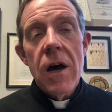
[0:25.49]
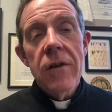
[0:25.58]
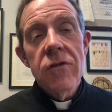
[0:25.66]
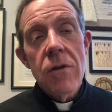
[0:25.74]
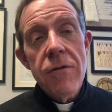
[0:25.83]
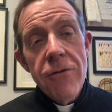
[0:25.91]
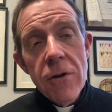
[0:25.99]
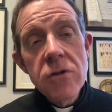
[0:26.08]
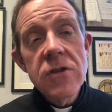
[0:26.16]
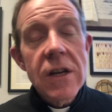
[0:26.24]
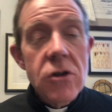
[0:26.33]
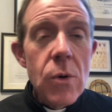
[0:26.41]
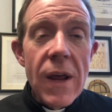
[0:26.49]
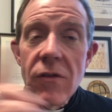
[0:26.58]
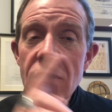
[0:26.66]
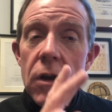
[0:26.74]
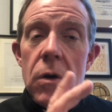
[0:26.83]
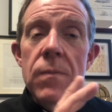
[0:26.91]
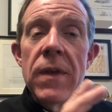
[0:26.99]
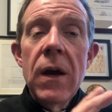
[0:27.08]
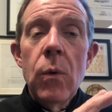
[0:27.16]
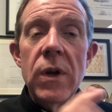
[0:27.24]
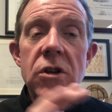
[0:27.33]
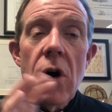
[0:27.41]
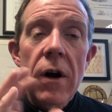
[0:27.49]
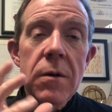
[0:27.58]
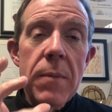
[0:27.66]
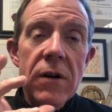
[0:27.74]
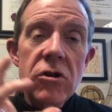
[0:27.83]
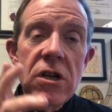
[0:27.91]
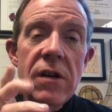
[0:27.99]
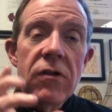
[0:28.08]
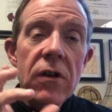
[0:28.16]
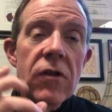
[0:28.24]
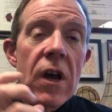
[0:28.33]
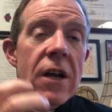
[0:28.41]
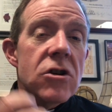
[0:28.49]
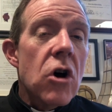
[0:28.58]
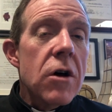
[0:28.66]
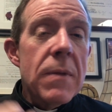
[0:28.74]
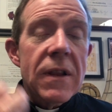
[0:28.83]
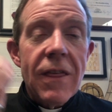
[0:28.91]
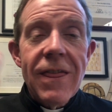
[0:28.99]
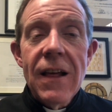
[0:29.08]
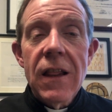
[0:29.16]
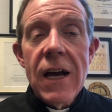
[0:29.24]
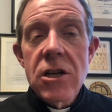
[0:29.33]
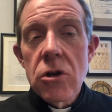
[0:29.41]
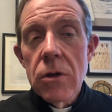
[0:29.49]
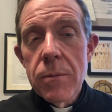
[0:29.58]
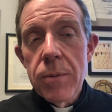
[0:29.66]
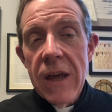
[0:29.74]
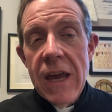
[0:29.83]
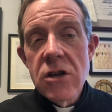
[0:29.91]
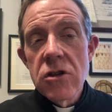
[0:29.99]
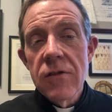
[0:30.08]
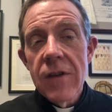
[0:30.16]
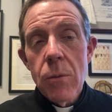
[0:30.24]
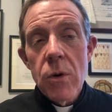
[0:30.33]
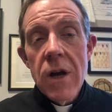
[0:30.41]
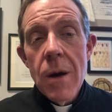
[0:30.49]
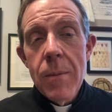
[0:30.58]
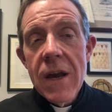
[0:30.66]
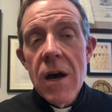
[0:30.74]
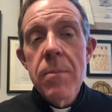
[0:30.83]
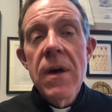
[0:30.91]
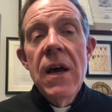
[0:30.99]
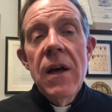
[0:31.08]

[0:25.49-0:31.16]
So the first day, 2 days ago, we talked about Jesus talking about the theological implications that were coming up,